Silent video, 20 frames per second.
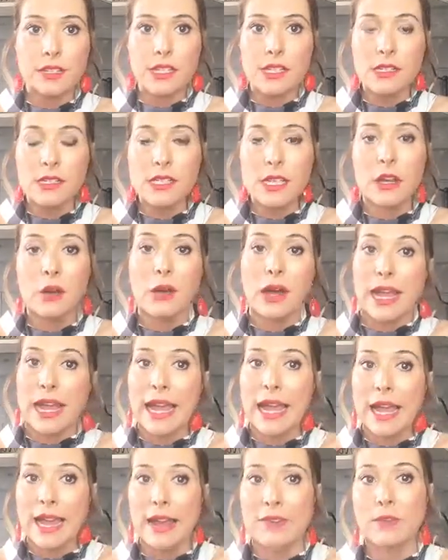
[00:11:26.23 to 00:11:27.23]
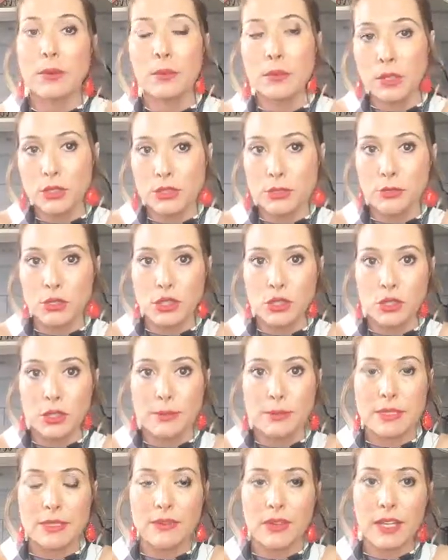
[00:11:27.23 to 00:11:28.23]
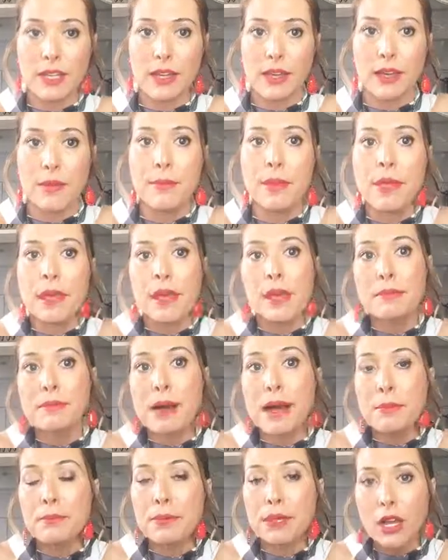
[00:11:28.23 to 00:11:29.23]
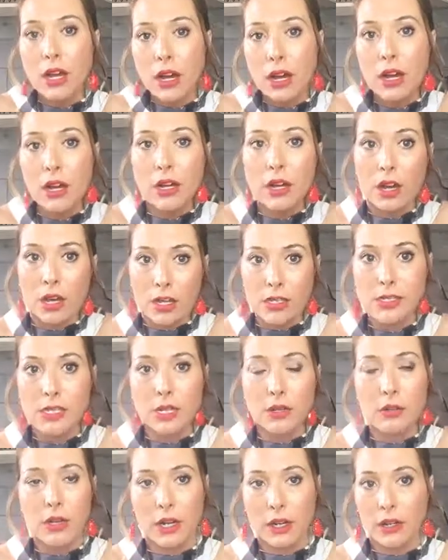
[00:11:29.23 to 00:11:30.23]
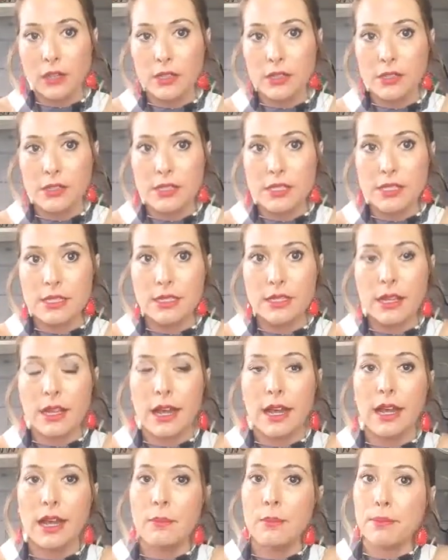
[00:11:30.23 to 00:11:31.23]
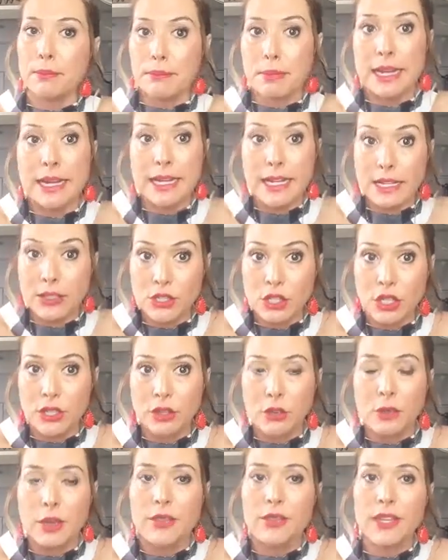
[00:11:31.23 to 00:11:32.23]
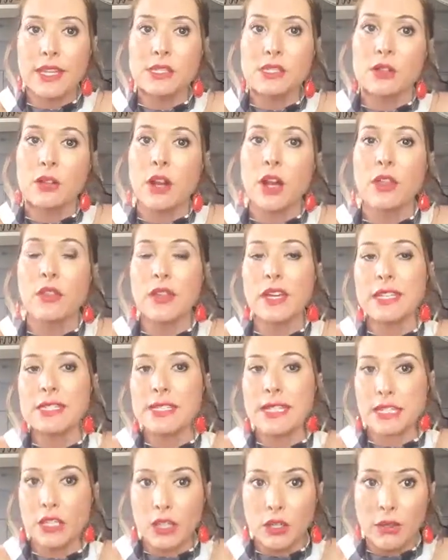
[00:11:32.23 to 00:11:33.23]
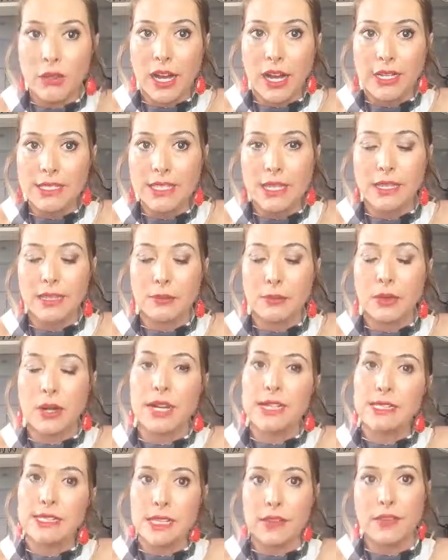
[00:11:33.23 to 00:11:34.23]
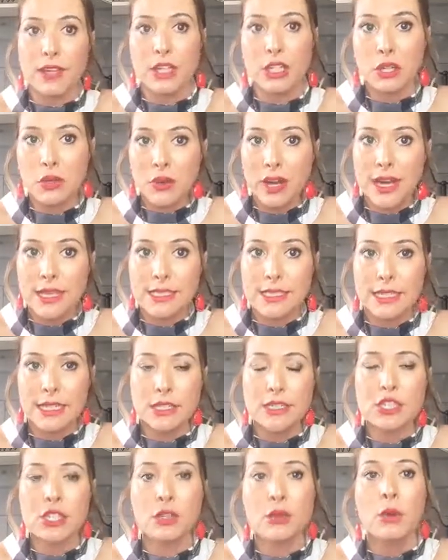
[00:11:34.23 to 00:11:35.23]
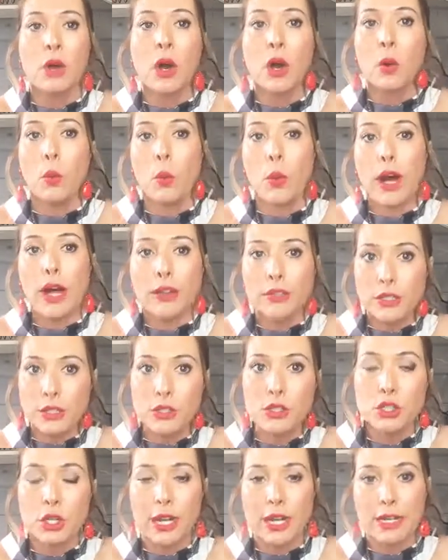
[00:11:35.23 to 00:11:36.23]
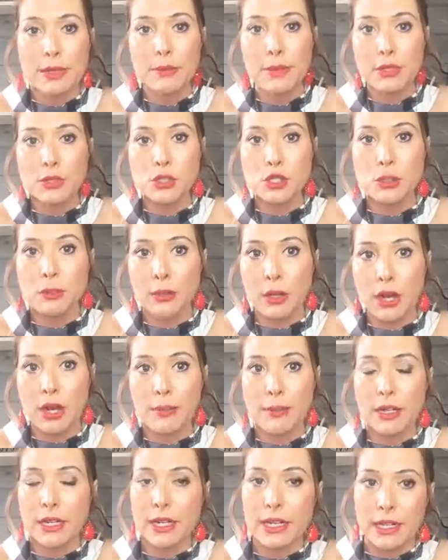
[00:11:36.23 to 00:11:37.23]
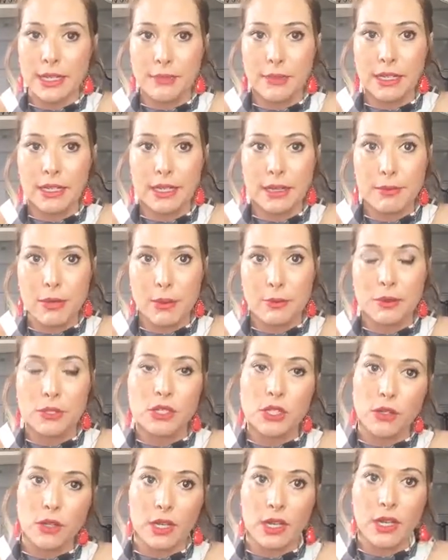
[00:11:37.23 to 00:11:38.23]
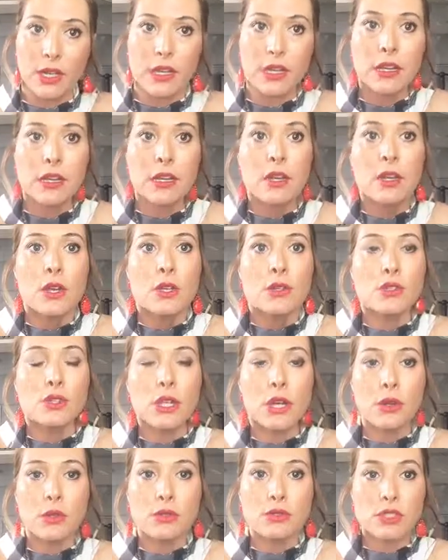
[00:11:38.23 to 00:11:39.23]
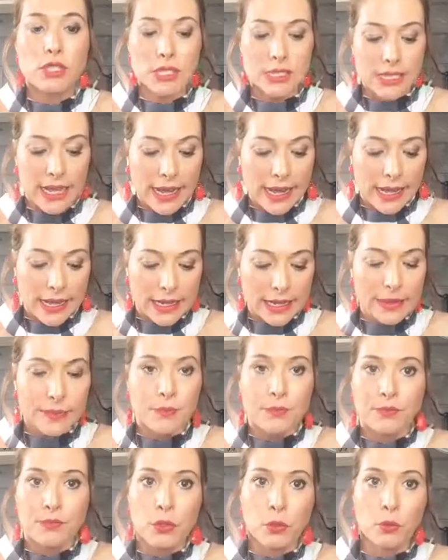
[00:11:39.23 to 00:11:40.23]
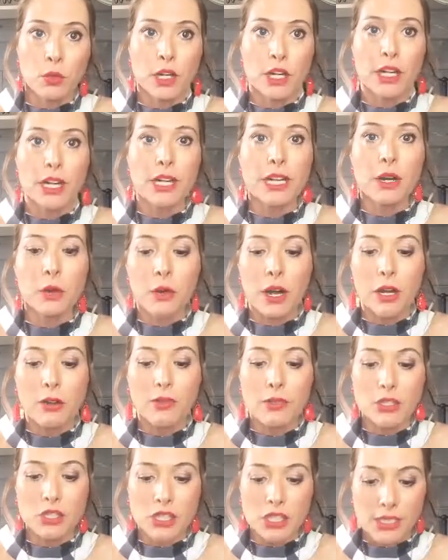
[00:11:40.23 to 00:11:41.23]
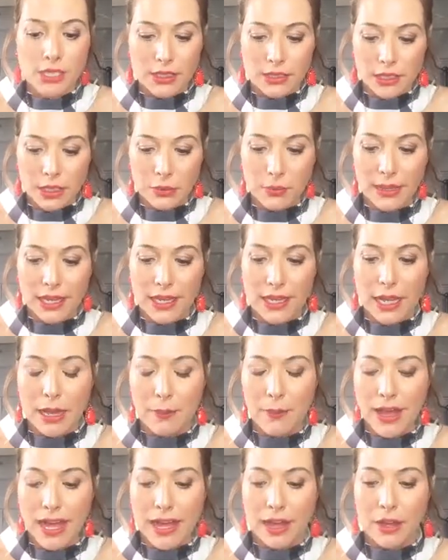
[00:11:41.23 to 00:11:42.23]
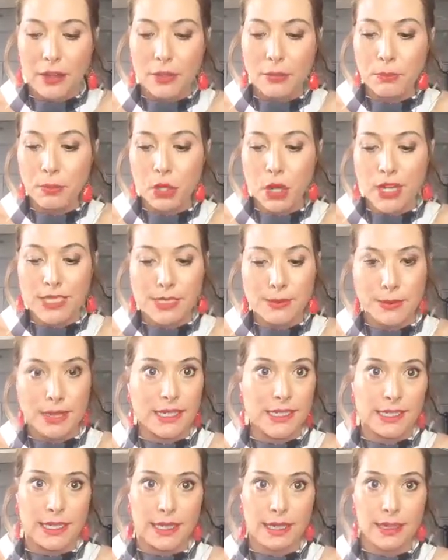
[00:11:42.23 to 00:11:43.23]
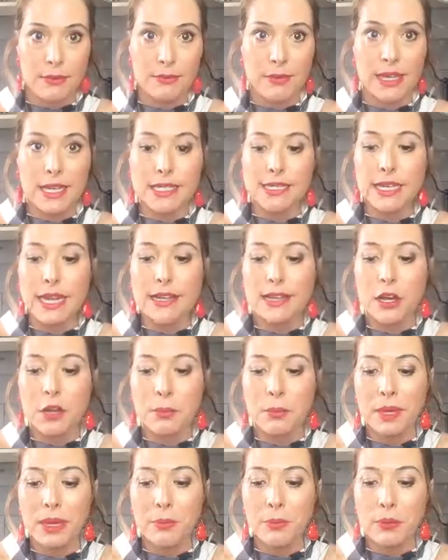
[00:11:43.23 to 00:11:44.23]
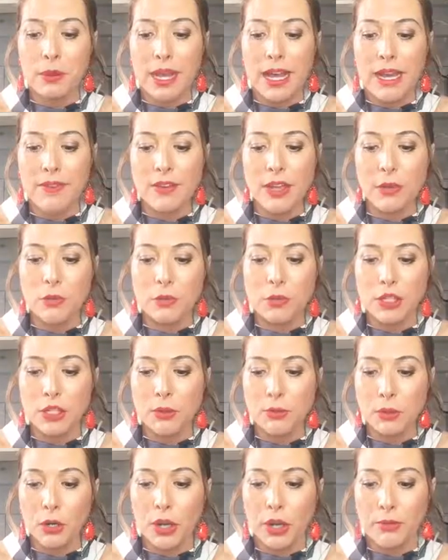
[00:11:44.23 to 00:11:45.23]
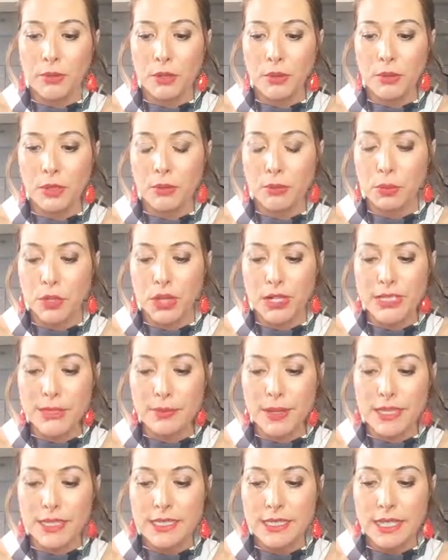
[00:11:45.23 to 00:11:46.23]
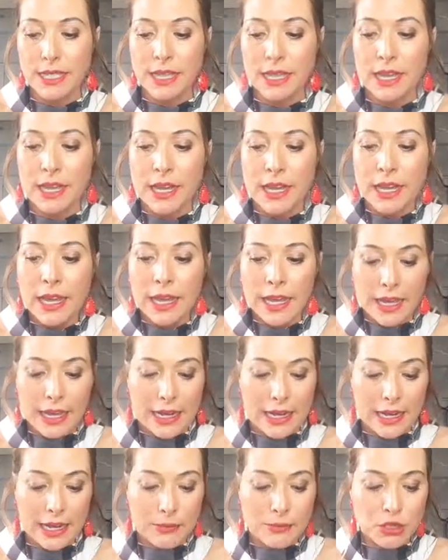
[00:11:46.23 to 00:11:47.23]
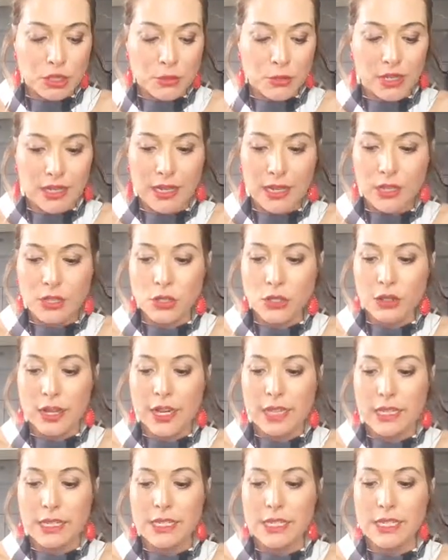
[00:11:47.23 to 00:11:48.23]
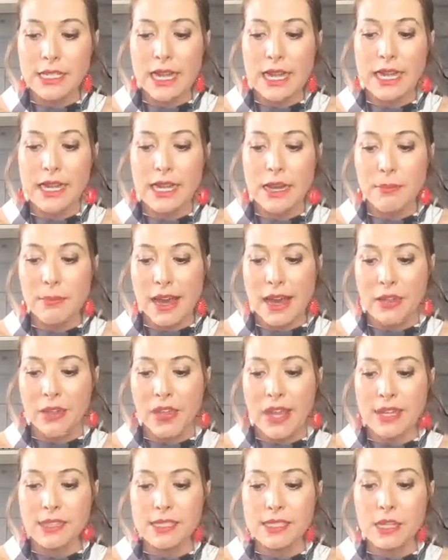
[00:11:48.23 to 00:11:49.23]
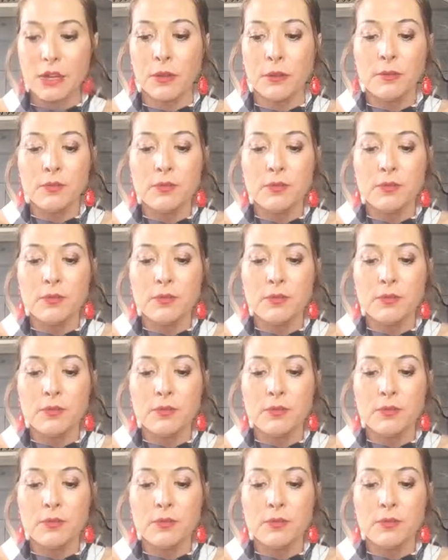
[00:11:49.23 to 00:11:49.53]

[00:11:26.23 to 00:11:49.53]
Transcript: So I have multiple streams of income. My blog also earns money too. And these are all things that you guys can embrace and that you guys can do while you're trying to build your primary MLM opportunity. So today we're going to go over just a little bit about prospecting, because I know people have a real problem with prospecting, and I'm doing a training today about that. So